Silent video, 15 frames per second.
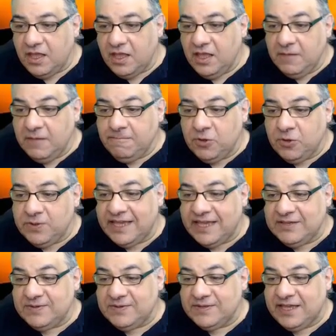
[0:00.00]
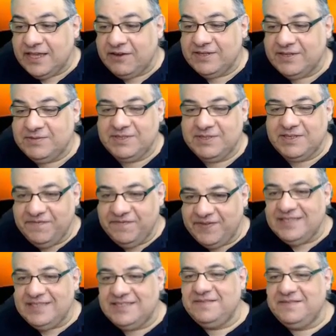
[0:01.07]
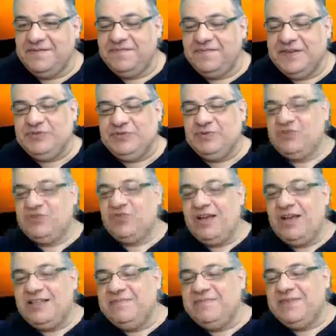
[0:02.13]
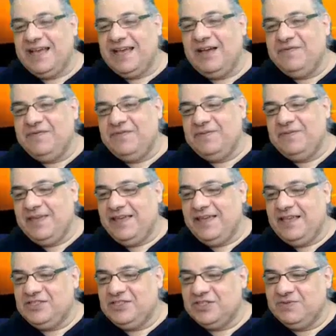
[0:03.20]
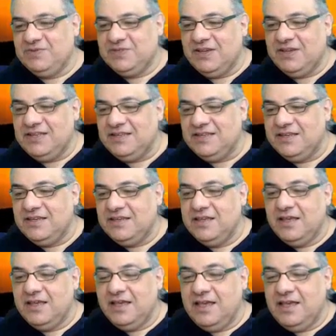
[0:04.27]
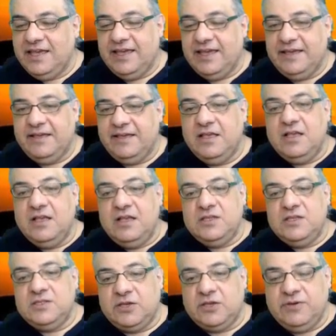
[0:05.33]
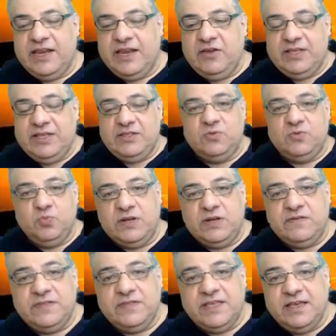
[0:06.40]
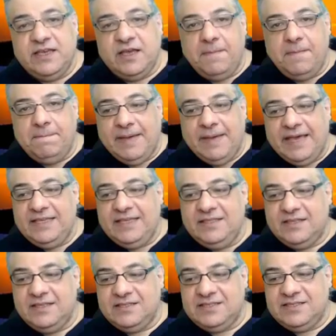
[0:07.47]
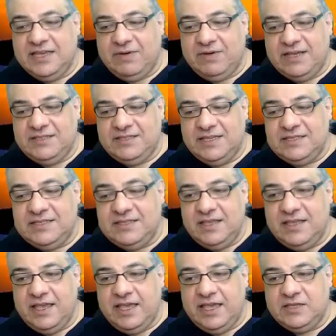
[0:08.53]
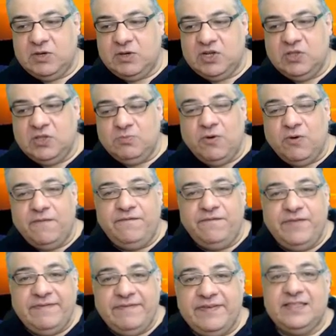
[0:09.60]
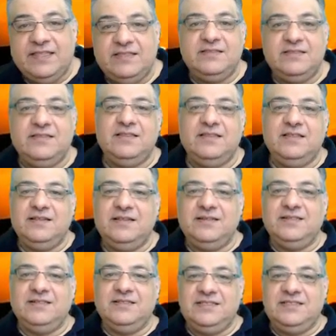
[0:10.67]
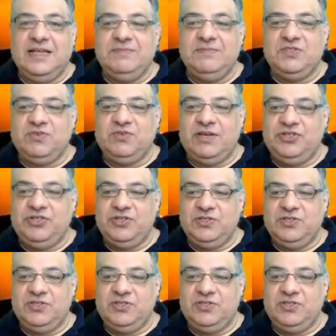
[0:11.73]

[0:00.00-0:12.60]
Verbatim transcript: Paul Keres was convinced Fischer would grind him down from here and just resigned here. So, anyway, one of the uh, main takeaways, this is one of the more vivid demonstrations,